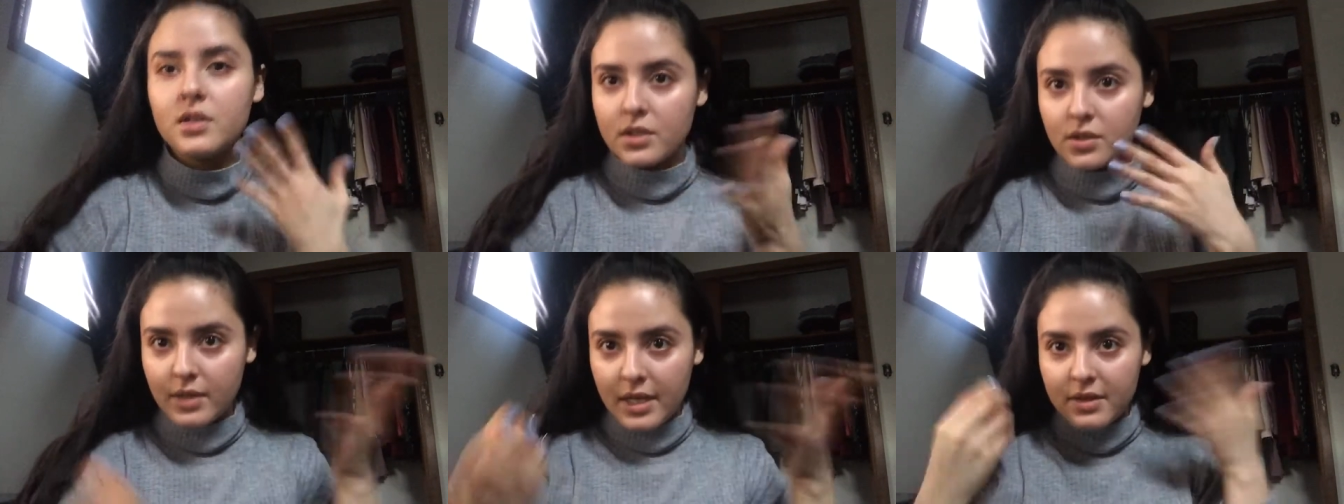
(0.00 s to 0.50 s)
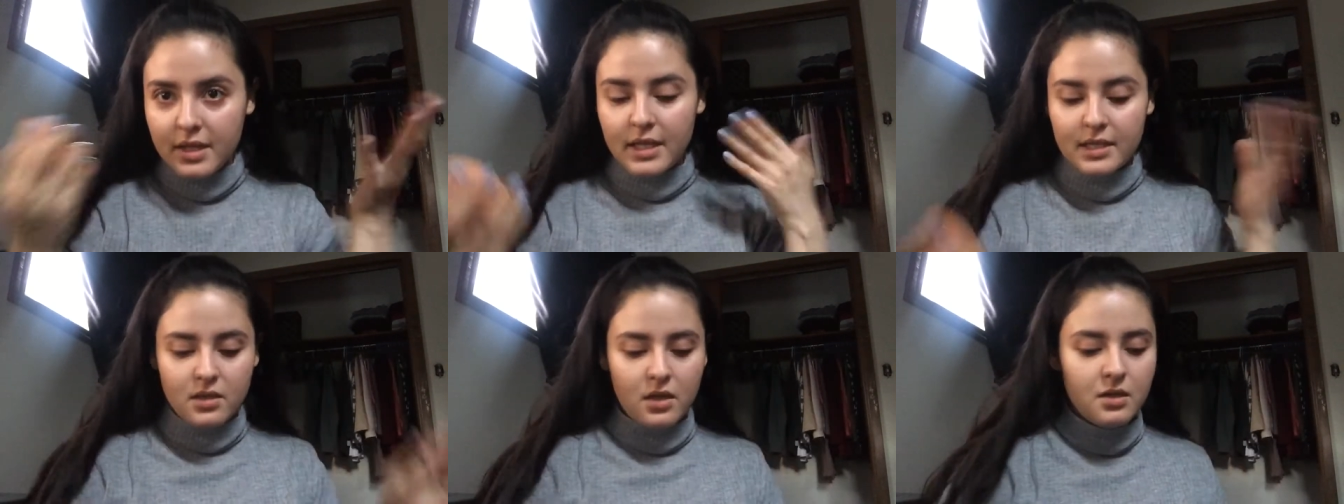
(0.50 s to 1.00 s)
So now that
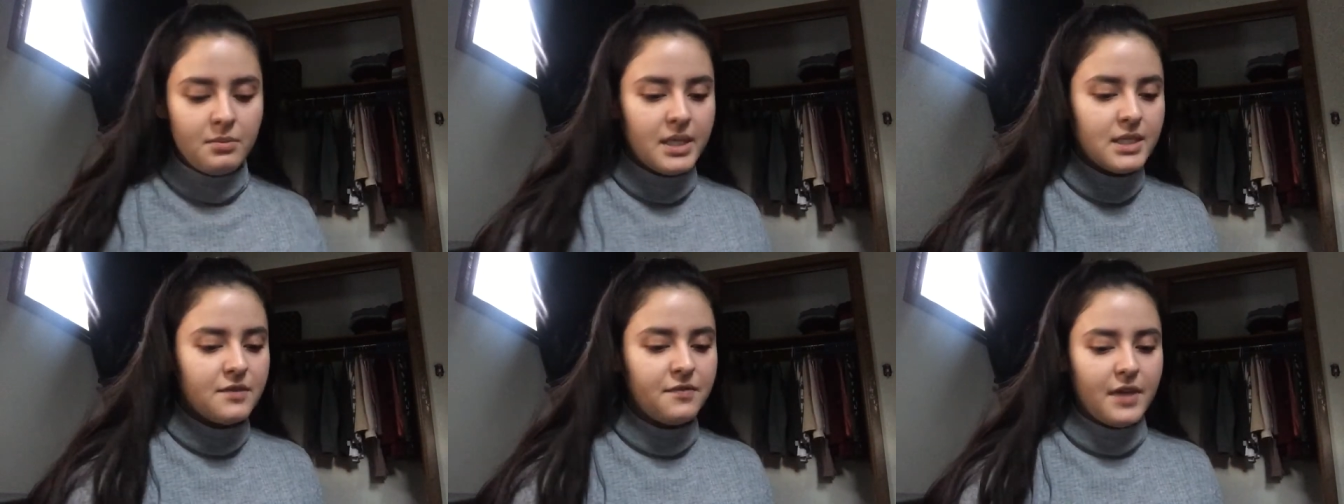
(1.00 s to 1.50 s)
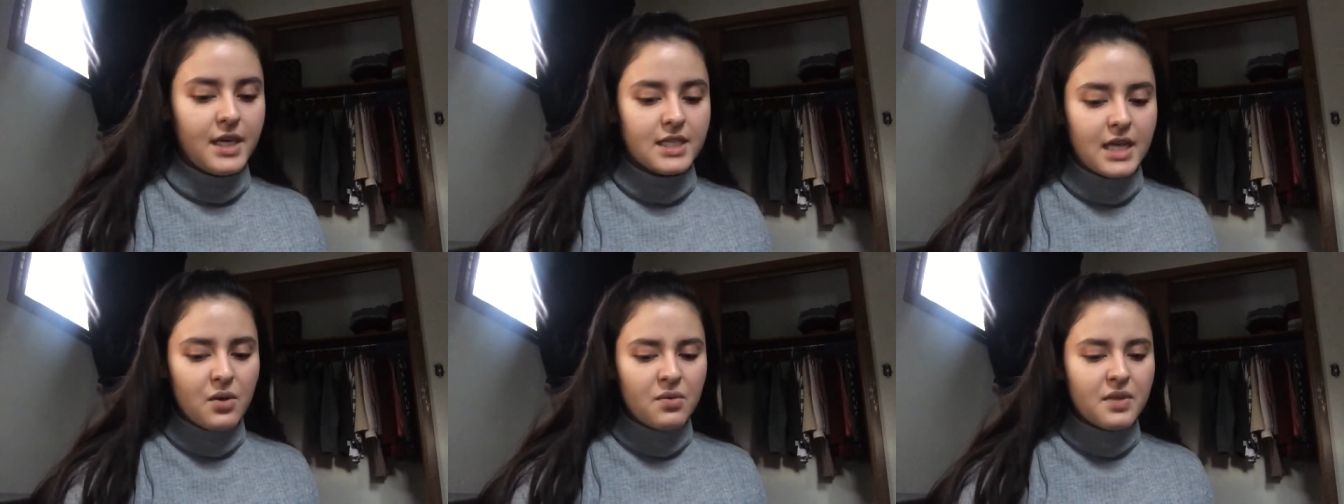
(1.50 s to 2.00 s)
that's all on my face,
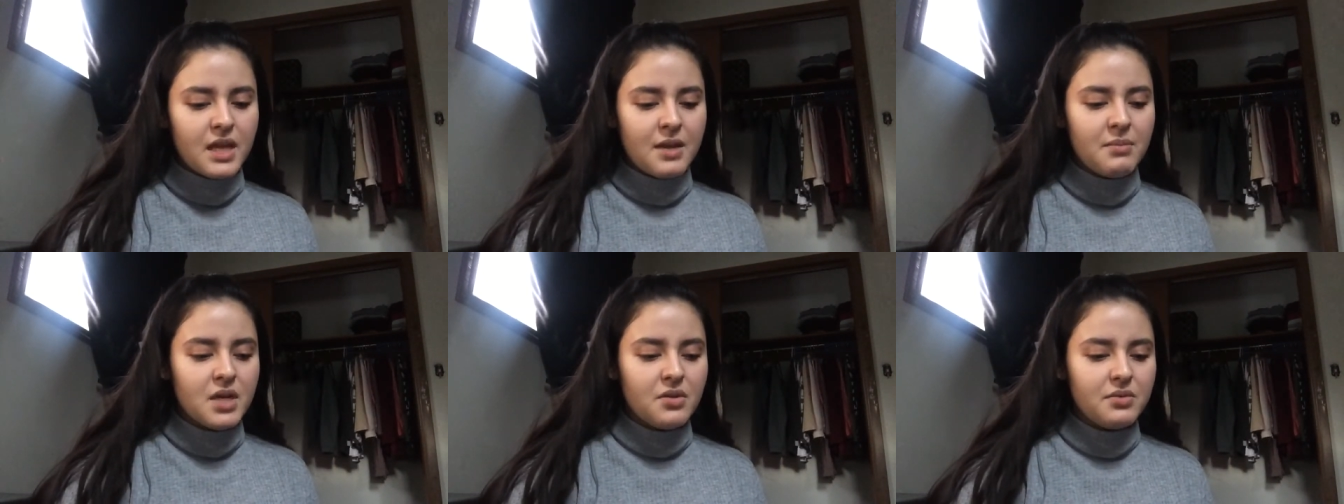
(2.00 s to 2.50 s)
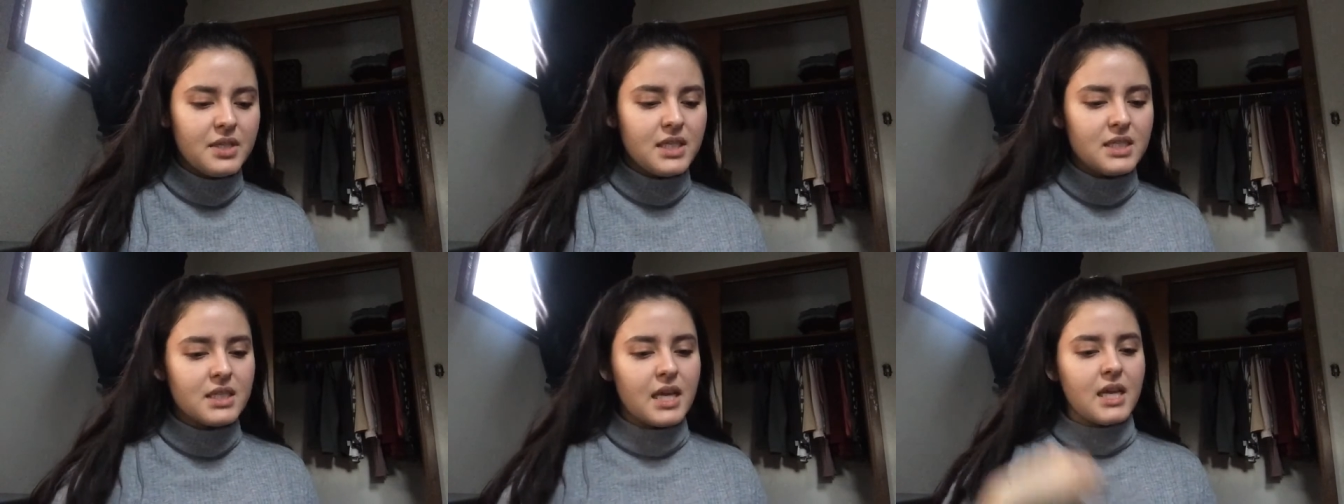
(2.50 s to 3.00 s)
I don't think I'm gonna really
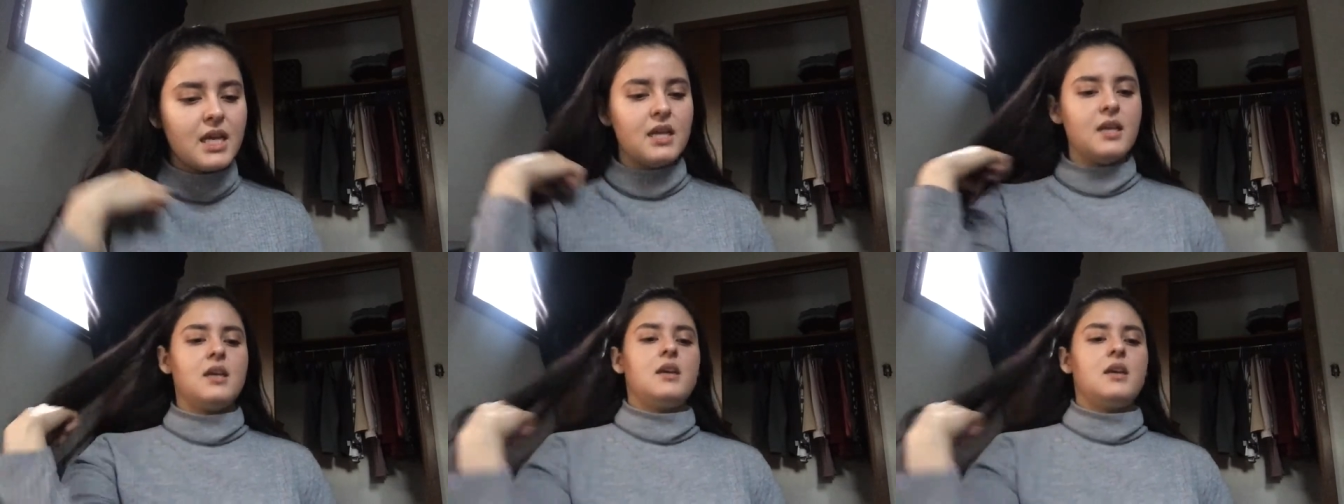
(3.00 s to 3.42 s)
set it.